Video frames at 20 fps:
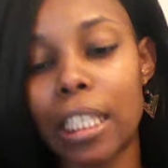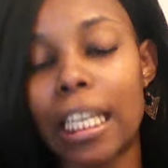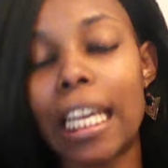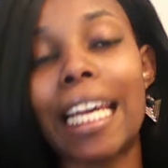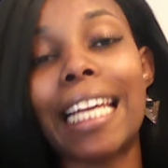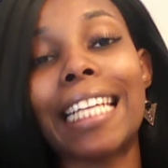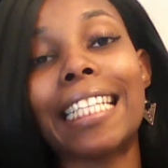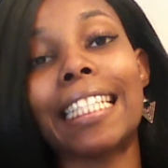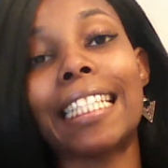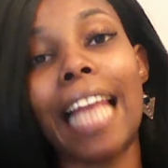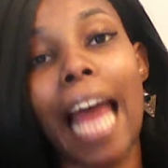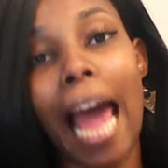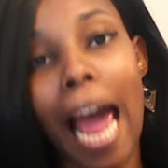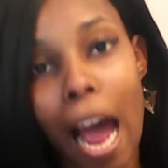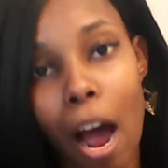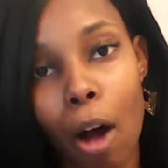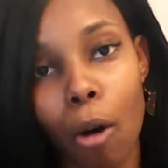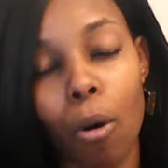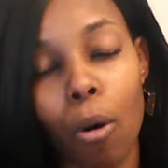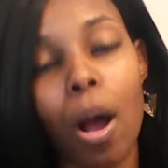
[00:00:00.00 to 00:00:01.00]
He is
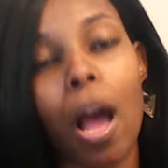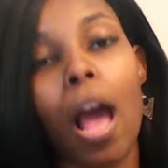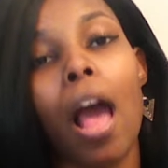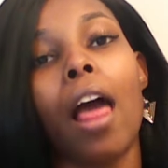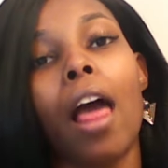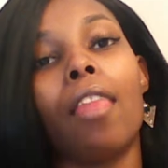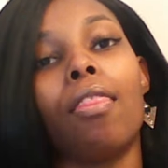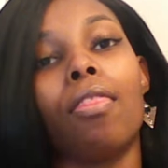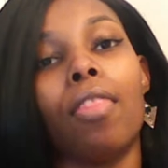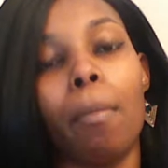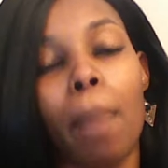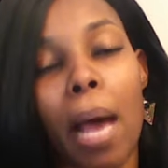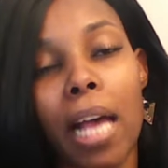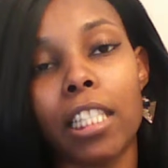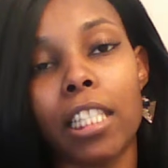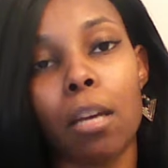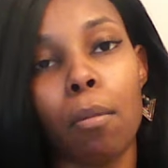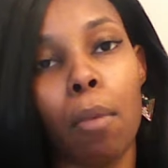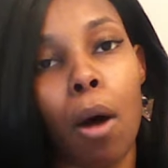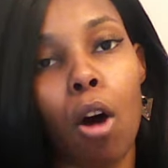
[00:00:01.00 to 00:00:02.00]
now the
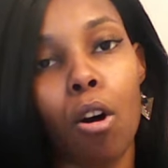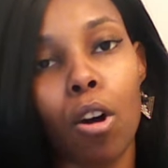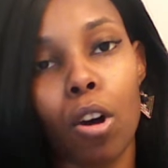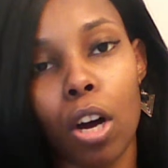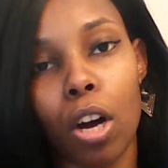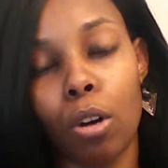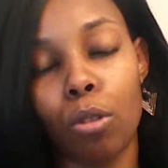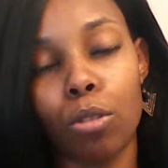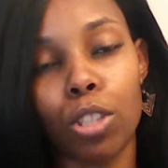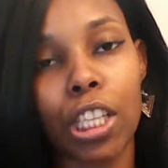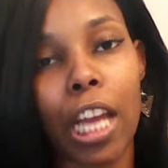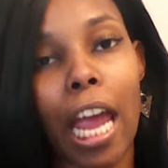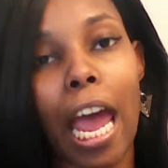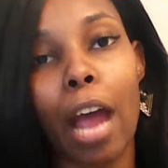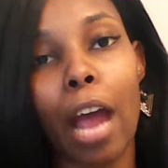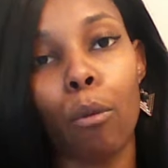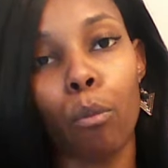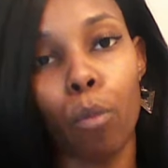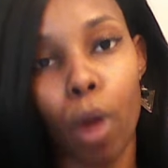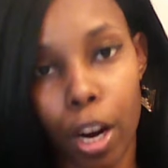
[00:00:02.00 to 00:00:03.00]
basketball coach
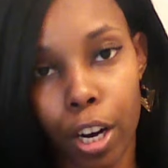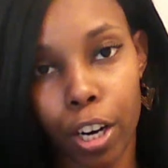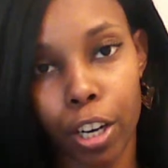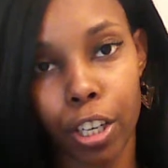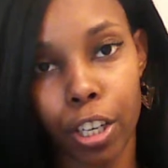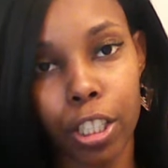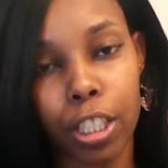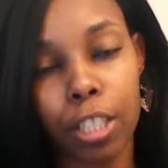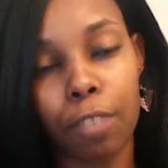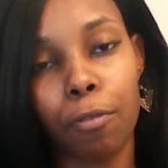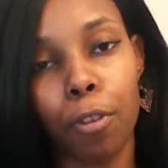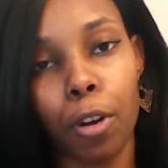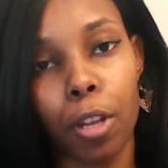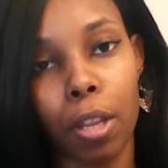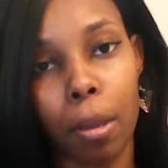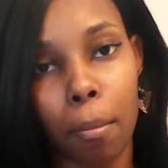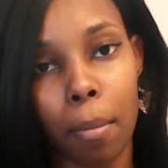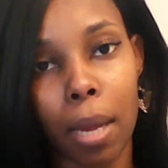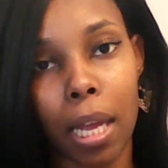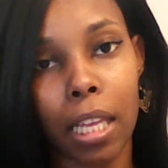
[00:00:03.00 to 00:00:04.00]
at Rutgers for
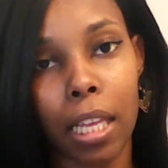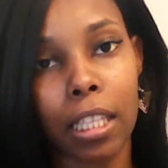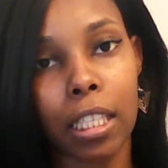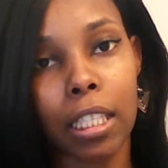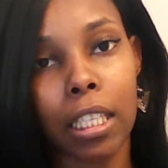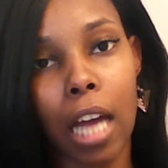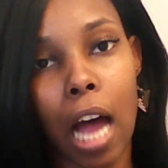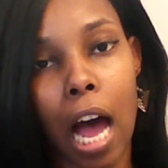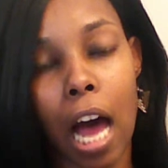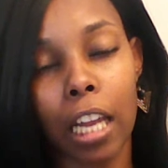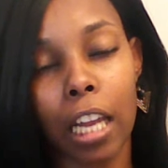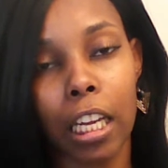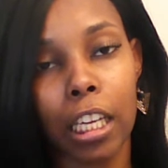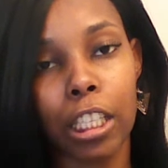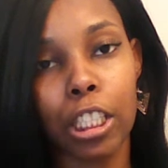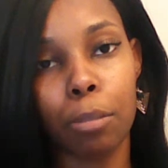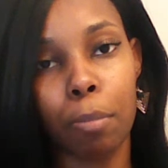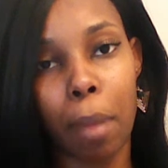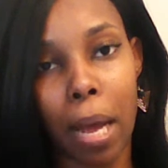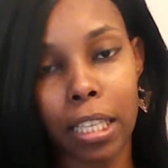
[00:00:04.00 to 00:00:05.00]
the men's
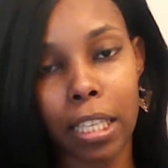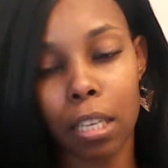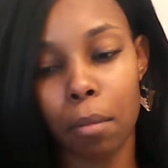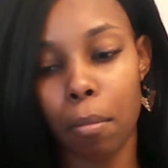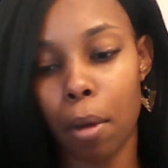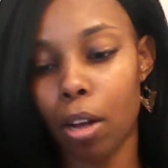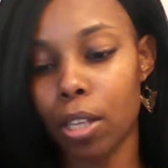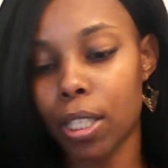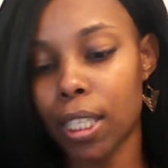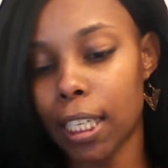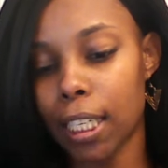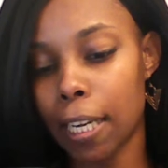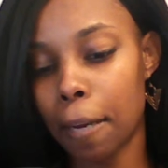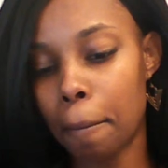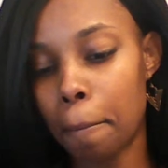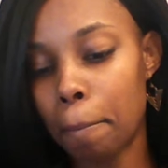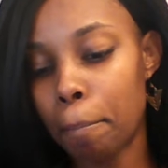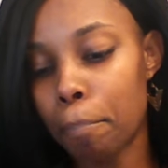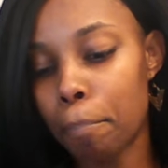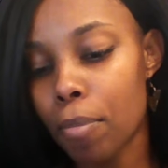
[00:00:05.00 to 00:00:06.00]
college basketball
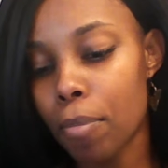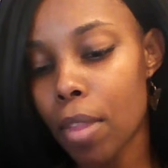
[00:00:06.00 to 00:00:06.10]
team.